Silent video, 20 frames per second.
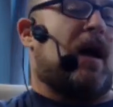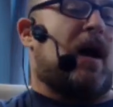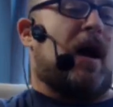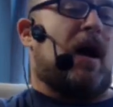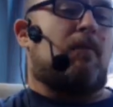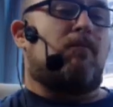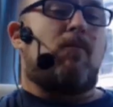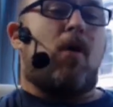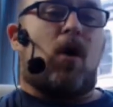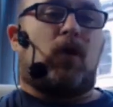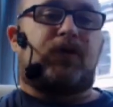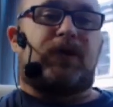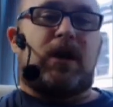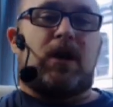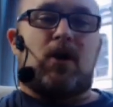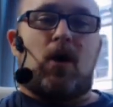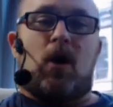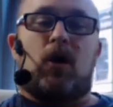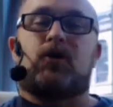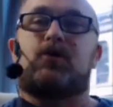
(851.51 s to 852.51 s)
a
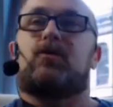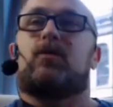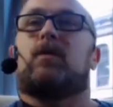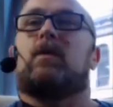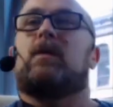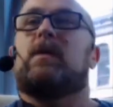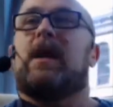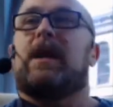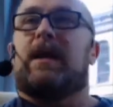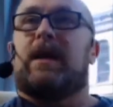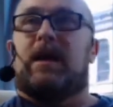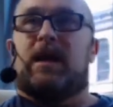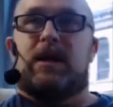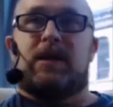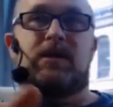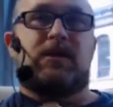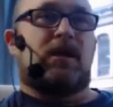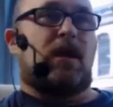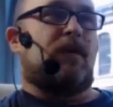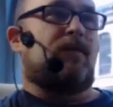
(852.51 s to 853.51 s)
multicultural
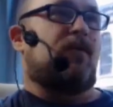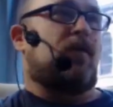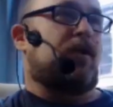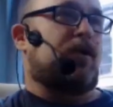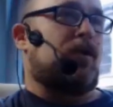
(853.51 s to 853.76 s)
lineage of